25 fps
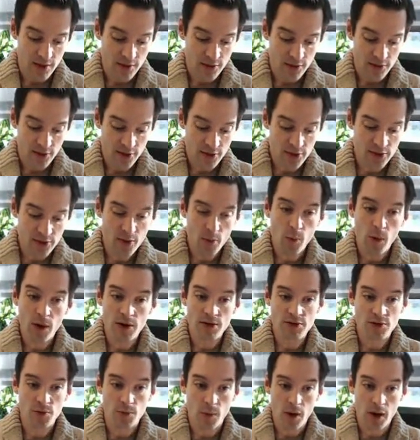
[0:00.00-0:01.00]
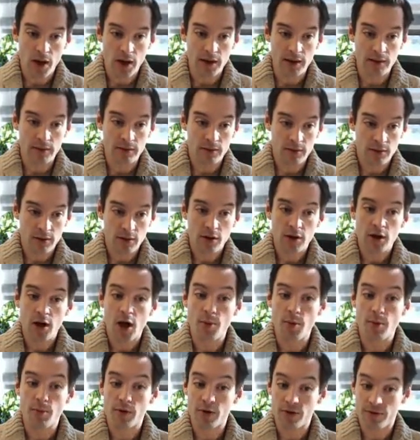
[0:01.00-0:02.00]
So this is a one-to-one -one
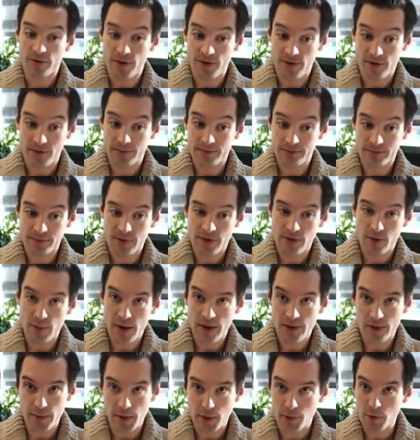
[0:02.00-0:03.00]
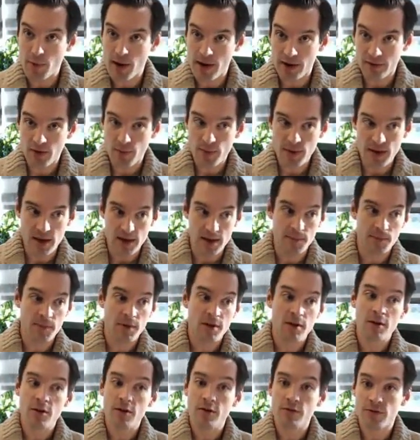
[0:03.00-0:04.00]
homomorphism, the way that we would want it to be
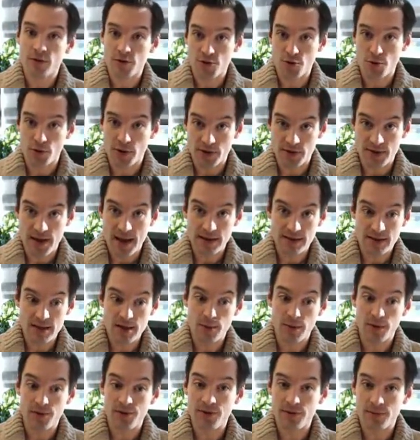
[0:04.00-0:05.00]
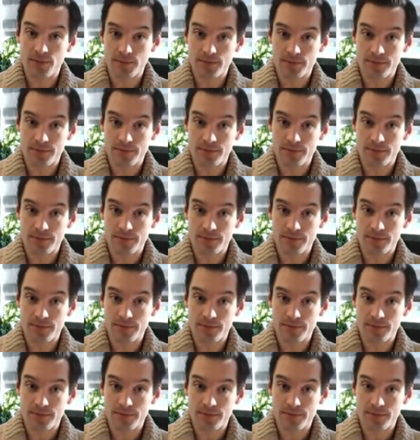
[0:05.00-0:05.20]
for a short exact sequence.